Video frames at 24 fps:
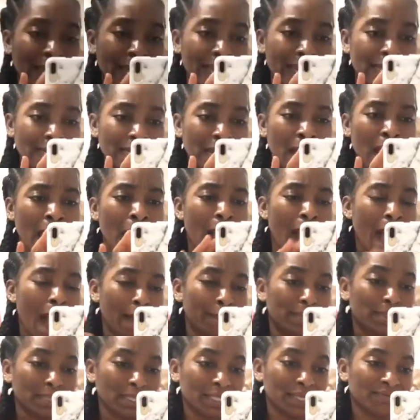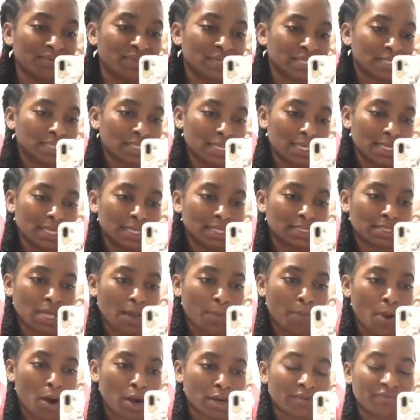And I believe this is a
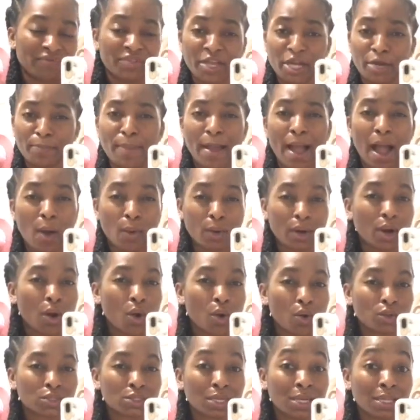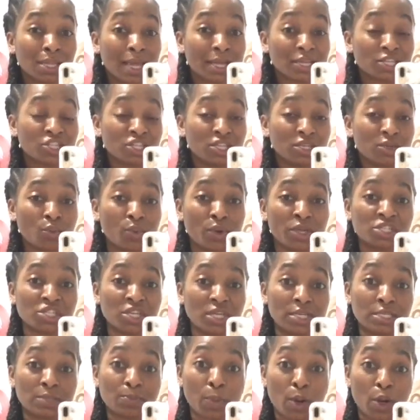part of their Power Holds collection, which
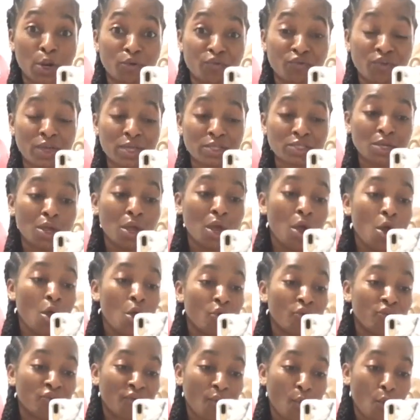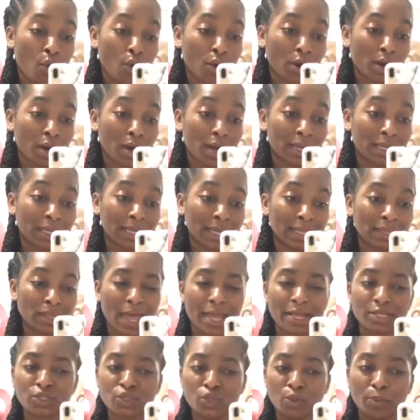is perfect for, again,
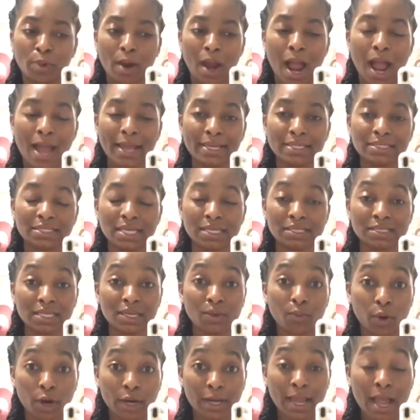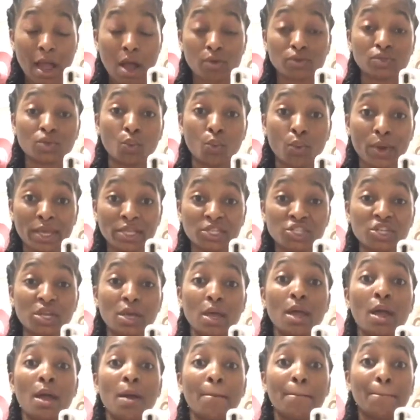like super high intensity workouts, which
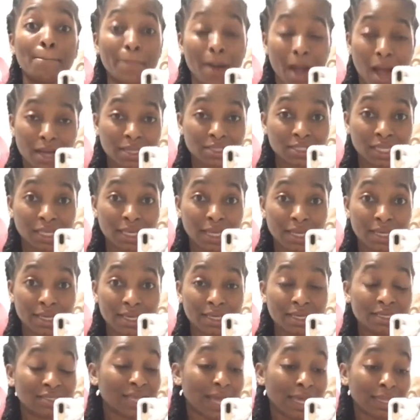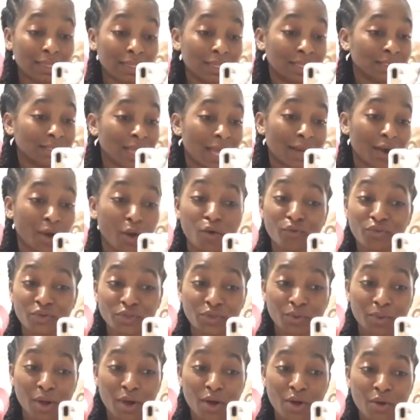boxing is, at least at
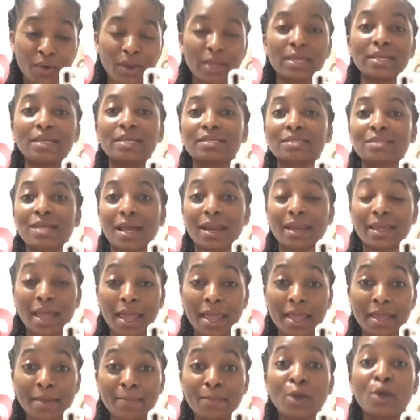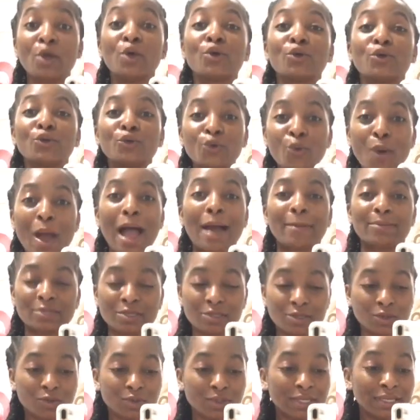Overthrow. It is not a game. You
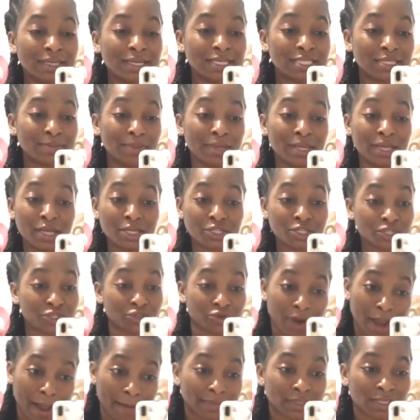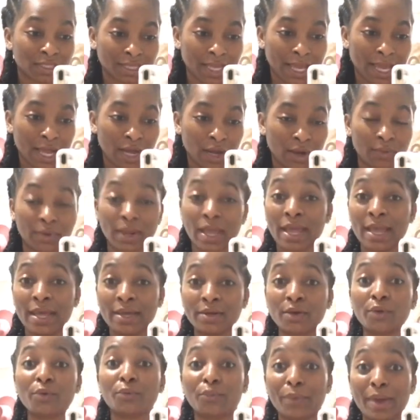absolutely need to be strapped down
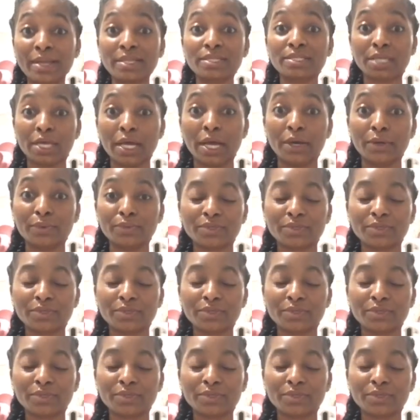and ready to go.